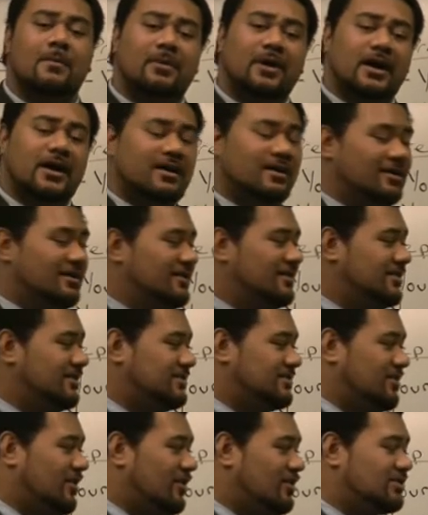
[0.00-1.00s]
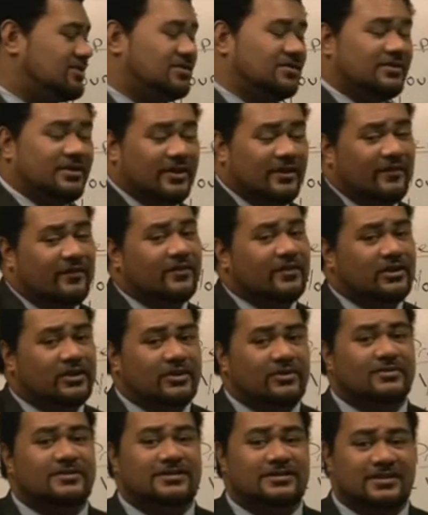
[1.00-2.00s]
but it's also good for
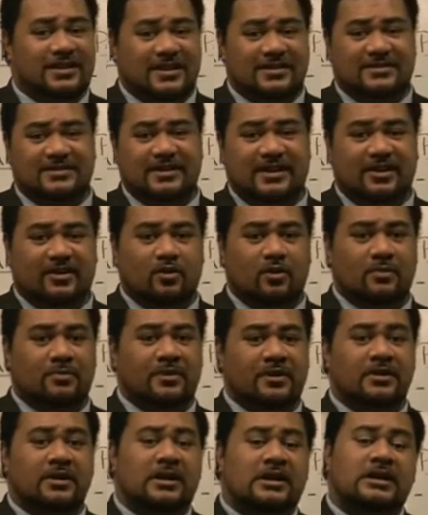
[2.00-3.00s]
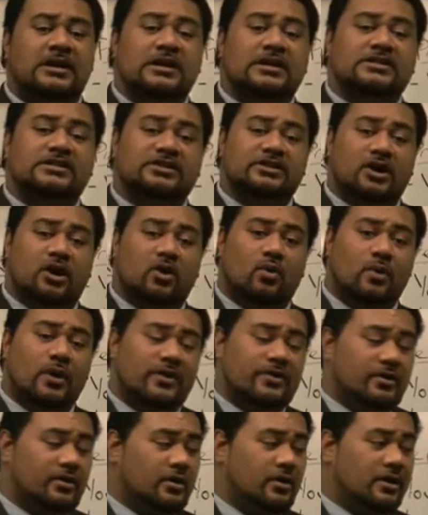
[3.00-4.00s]
you to test the equipment to know
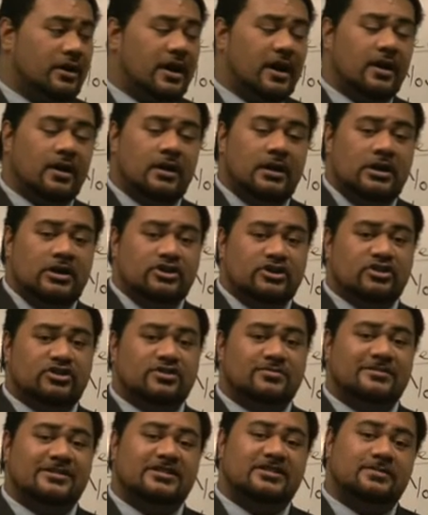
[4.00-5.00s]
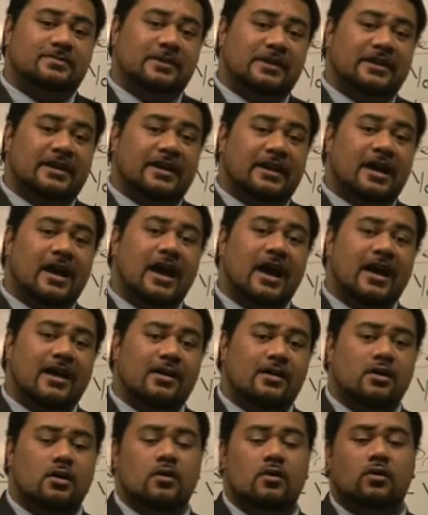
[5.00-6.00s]
whether or not you should be speaking
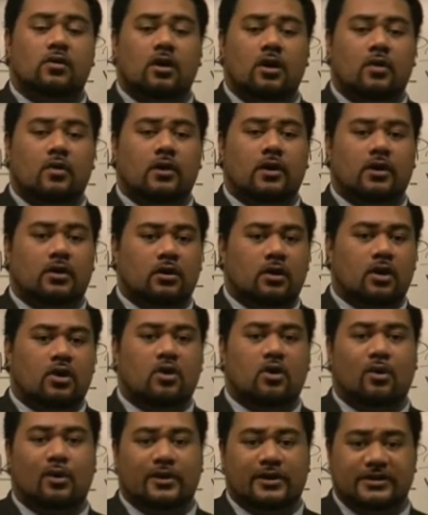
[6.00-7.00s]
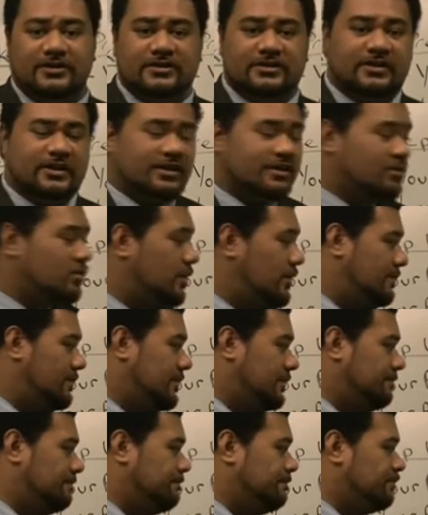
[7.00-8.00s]
higher or lower according to the
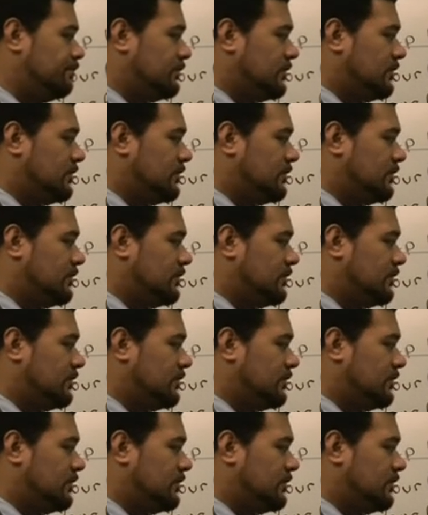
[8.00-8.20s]
equipment.